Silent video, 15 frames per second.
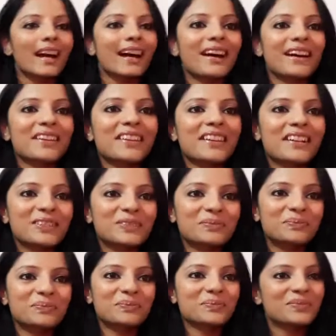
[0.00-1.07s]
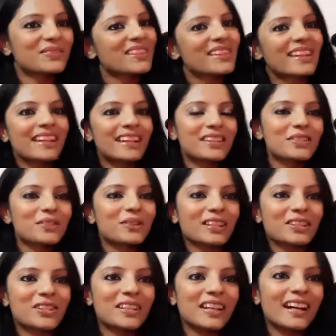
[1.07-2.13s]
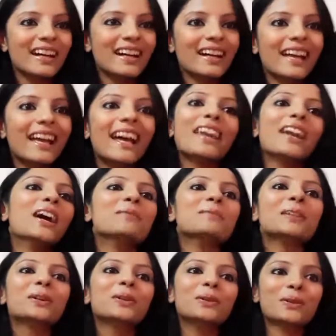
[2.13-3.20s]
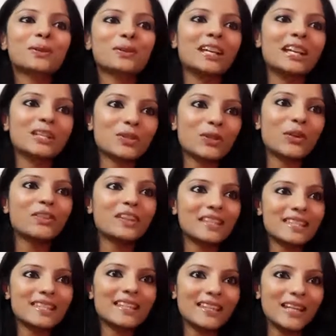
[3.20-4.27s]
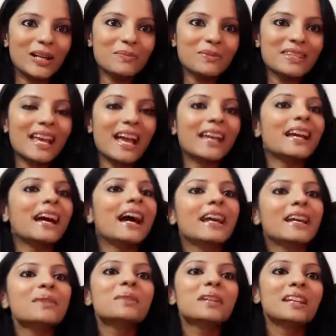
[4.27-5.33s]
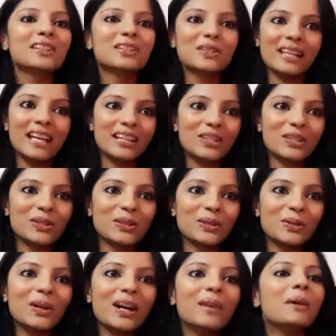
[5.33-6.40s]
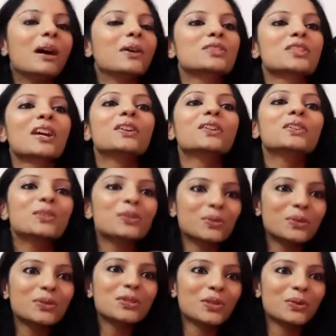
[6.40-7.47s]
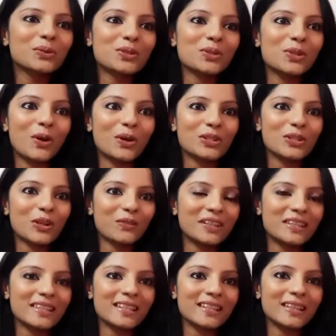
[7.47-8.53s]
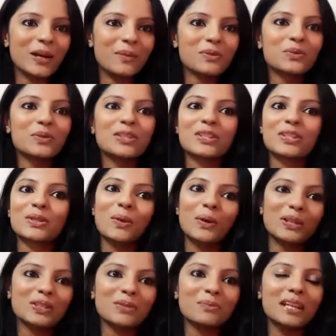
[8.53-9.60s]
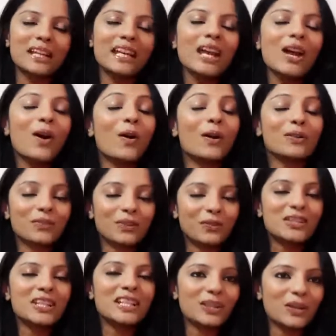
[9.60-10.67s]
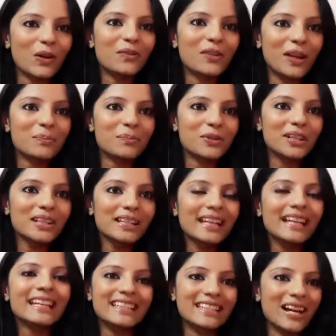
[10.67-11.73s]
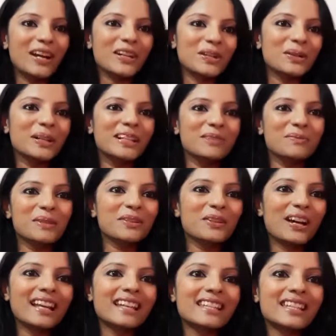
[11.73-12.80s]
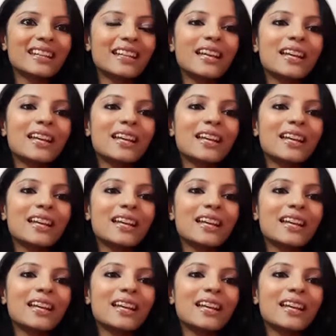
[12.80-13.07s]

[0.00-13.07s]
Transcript: Hi there, it's Rachna and I'm the co-creator of InstaThumbs, and I am here to let you know about our huge huge launch of InstaThumbs, which is going to be on fifteenth of April. Yeah, you heard me right.